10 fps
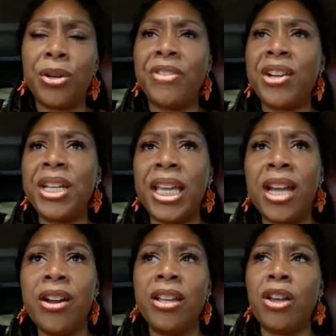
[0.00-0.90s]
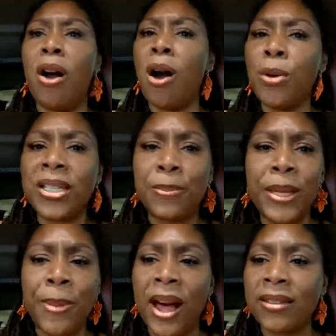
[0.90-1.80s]
very caring, y'all always
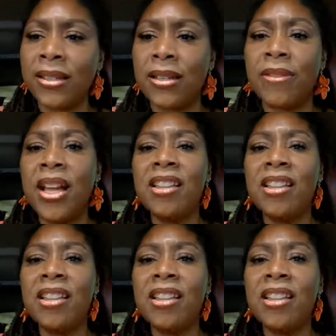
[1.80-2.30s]
speak positive.